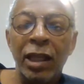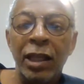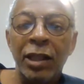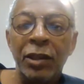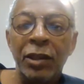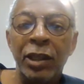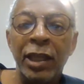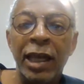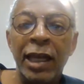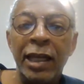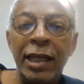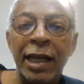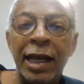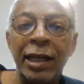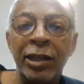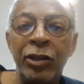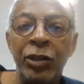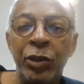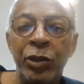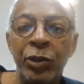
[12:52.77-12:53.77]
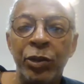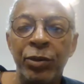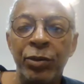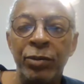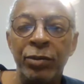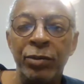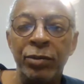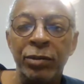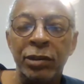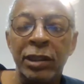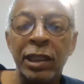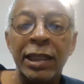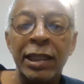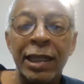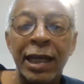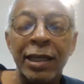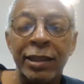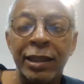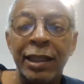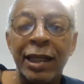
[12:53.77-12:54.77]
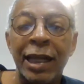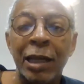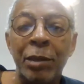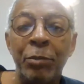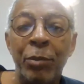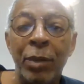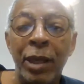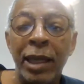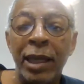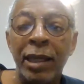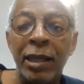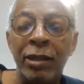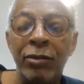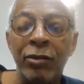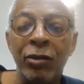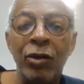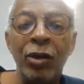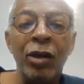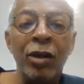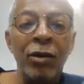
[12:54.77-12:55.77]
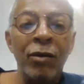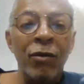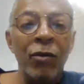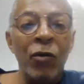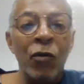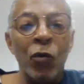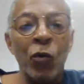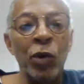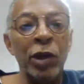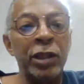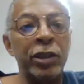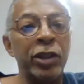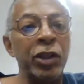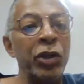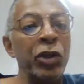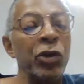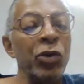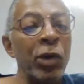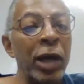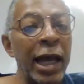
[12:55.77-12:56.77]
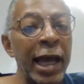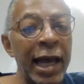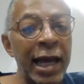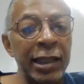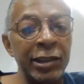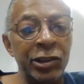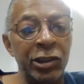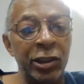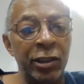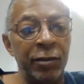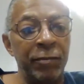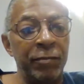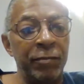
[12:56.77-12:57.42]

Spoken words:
that I used, that I made with the new hatchet.